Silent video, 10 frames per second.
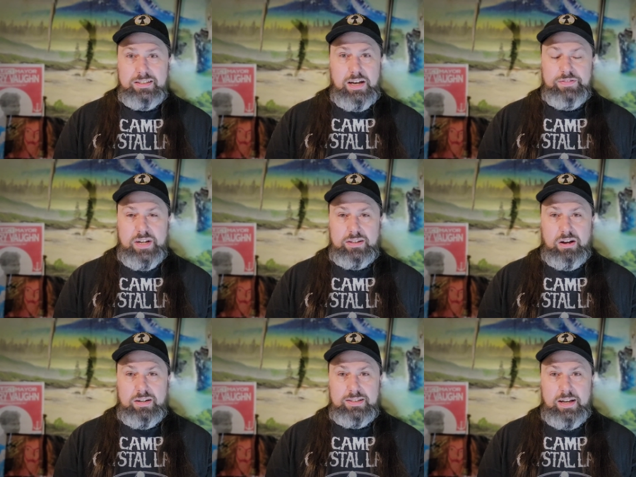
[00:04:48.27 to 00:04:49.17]
Definitely not the
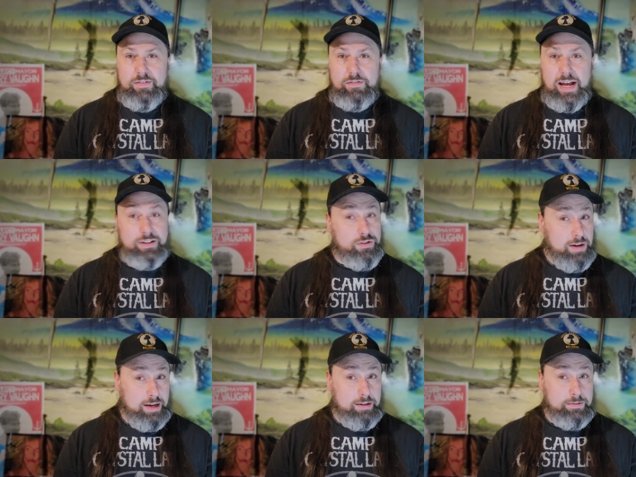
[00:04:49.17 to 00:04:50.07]
hardest thing I've ever had to
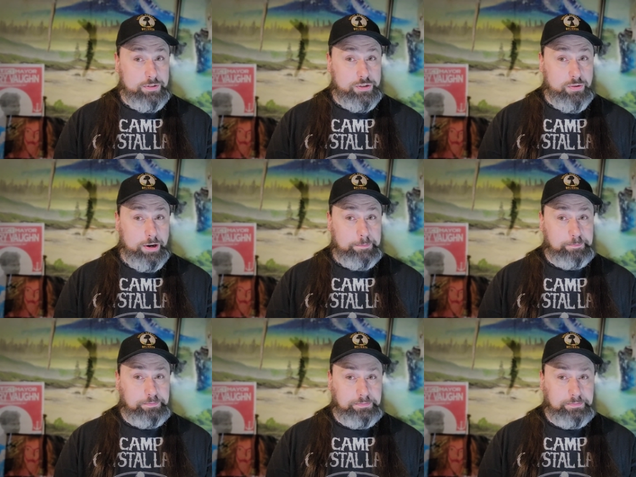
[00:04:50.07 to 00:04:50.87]
drink, for sure.